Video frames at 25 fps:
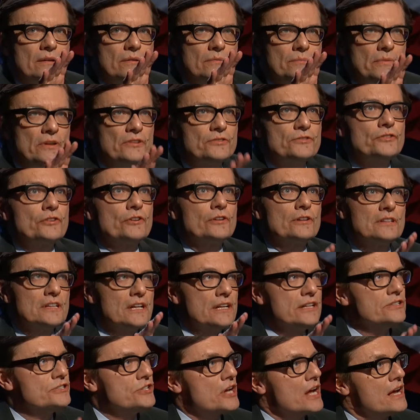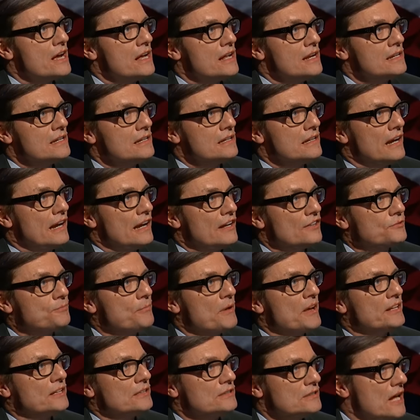Mr. Lindell has
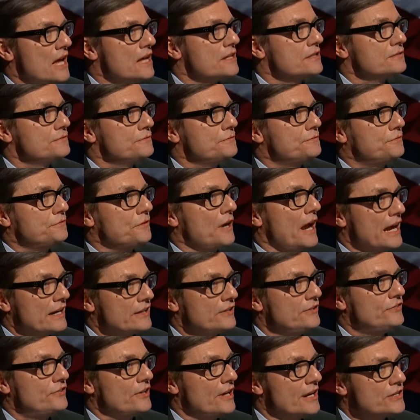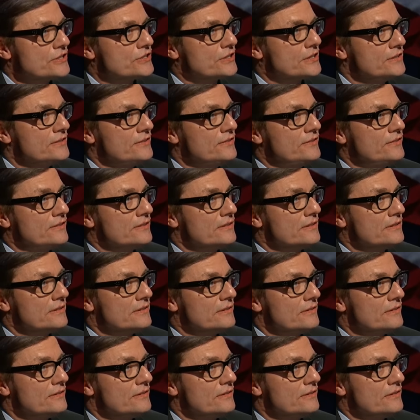made a lot of accusations.